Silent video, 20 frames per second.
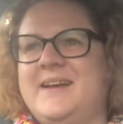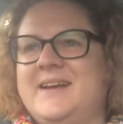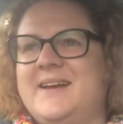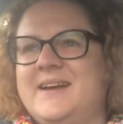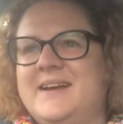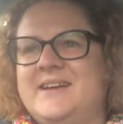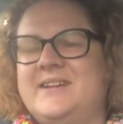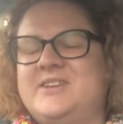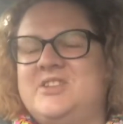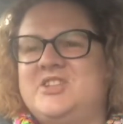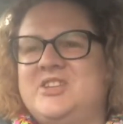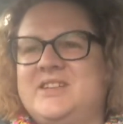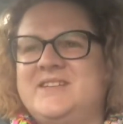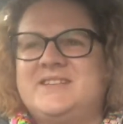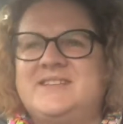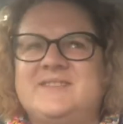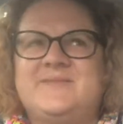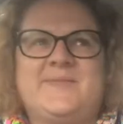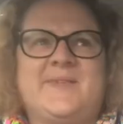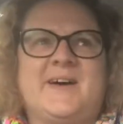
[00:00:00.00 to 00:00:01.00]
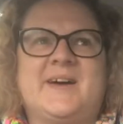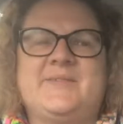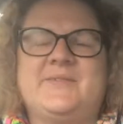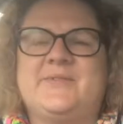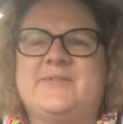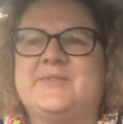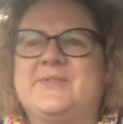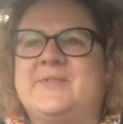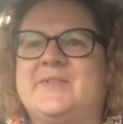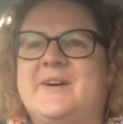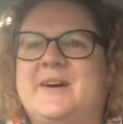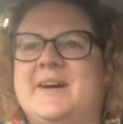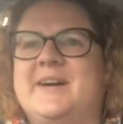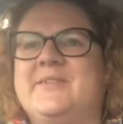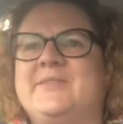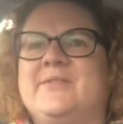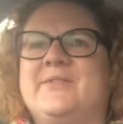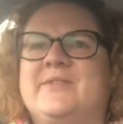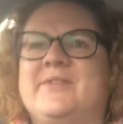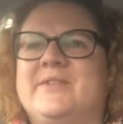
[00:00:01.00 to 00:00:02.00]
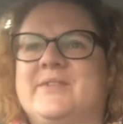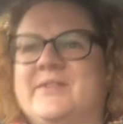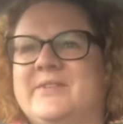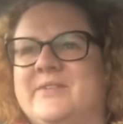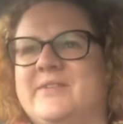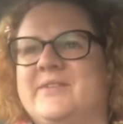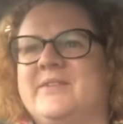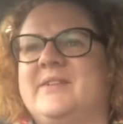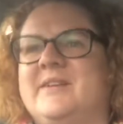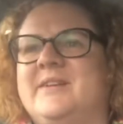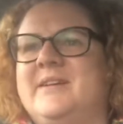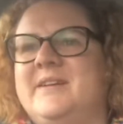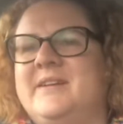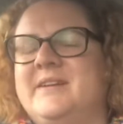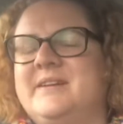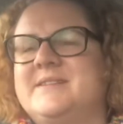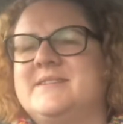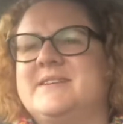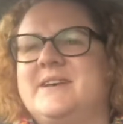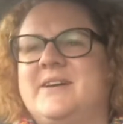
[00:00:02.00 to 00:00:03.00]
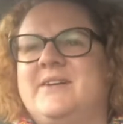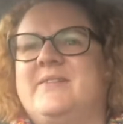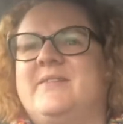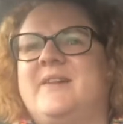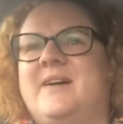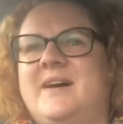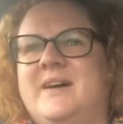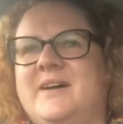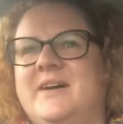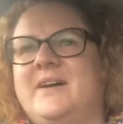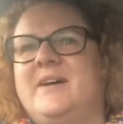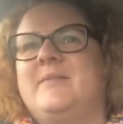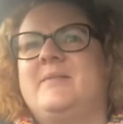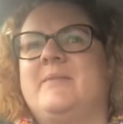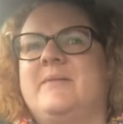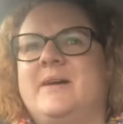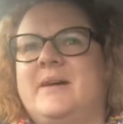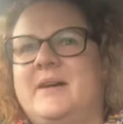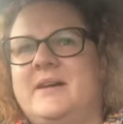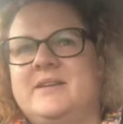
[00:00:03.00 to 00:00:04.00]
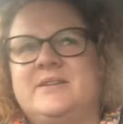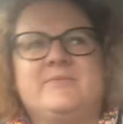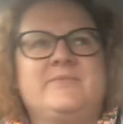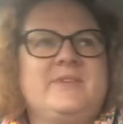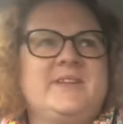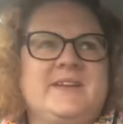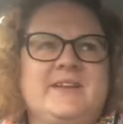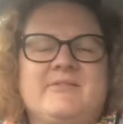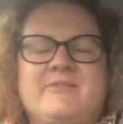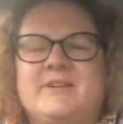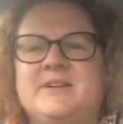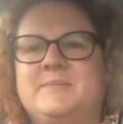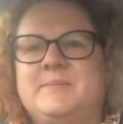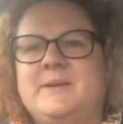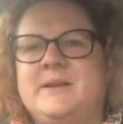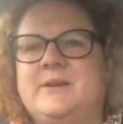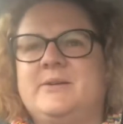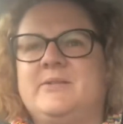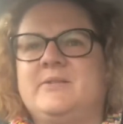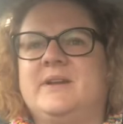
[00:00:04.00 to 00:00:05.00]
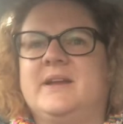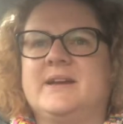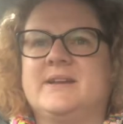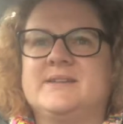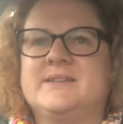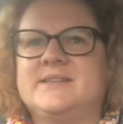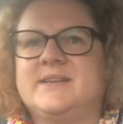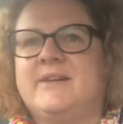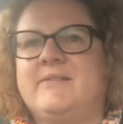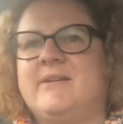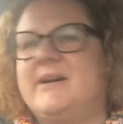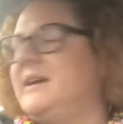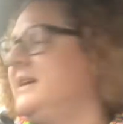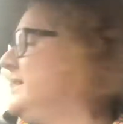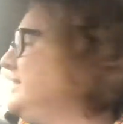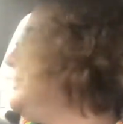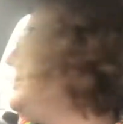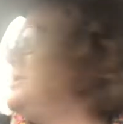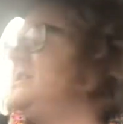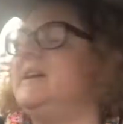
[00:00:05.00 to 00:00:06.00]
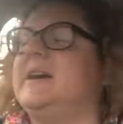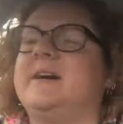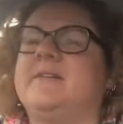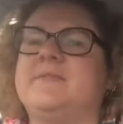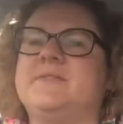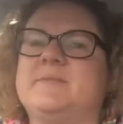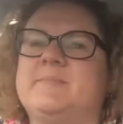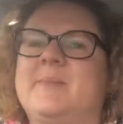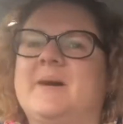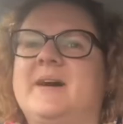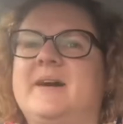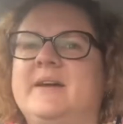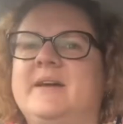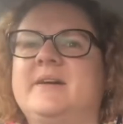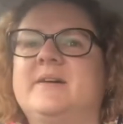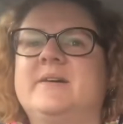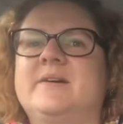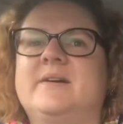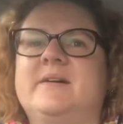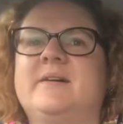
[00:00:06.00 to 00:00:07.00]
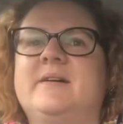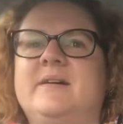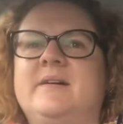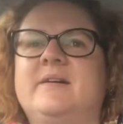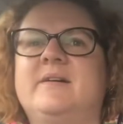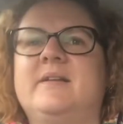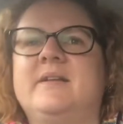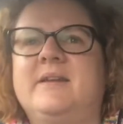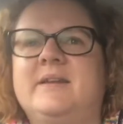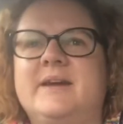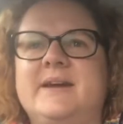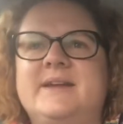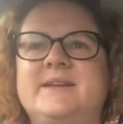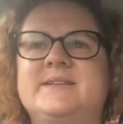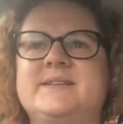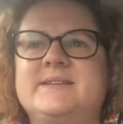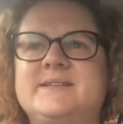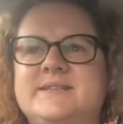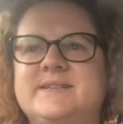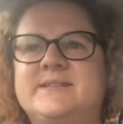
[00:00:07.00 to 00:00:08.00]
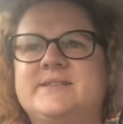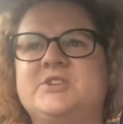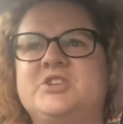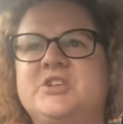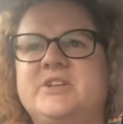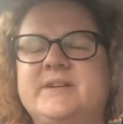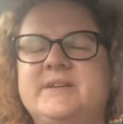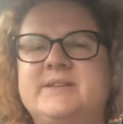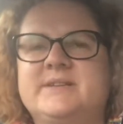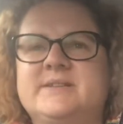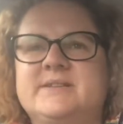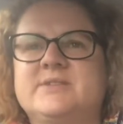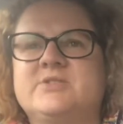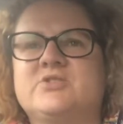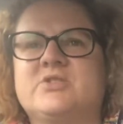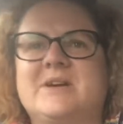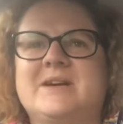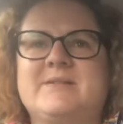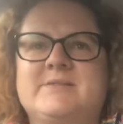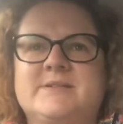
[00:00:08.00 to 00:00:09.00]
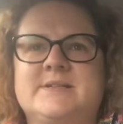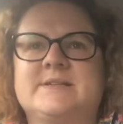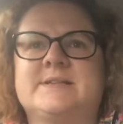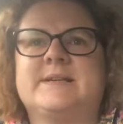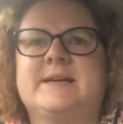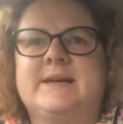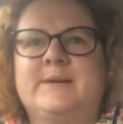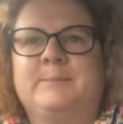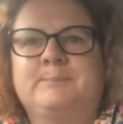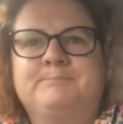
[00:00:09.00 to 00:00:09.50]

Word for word: and she's five foot five. So, and with incredibly long legs. So I usually have to buy her ladies' jeans and trousers now.